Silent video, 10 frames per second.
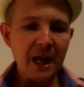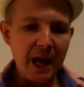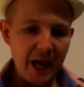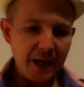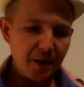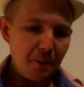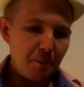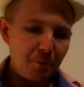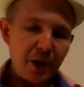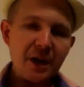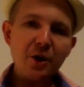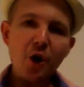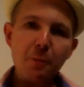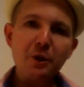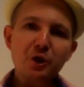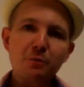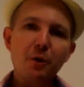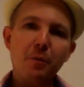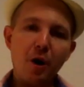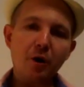and break it up into small
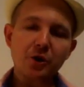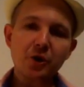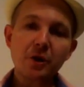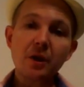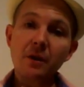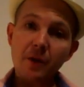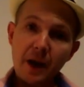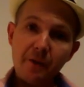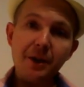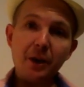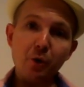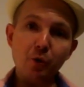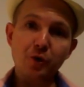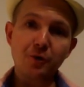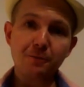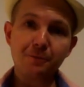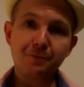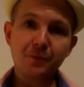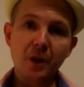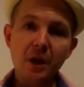parts, everyday goals.
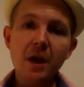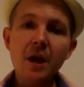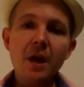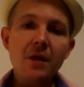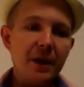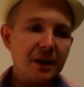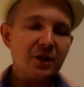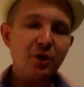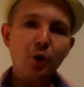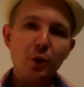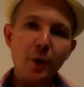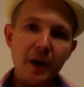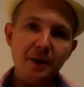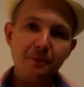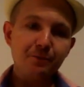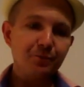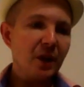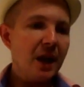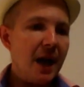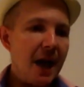That is the only way,
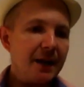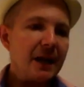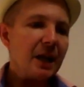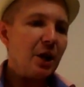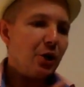and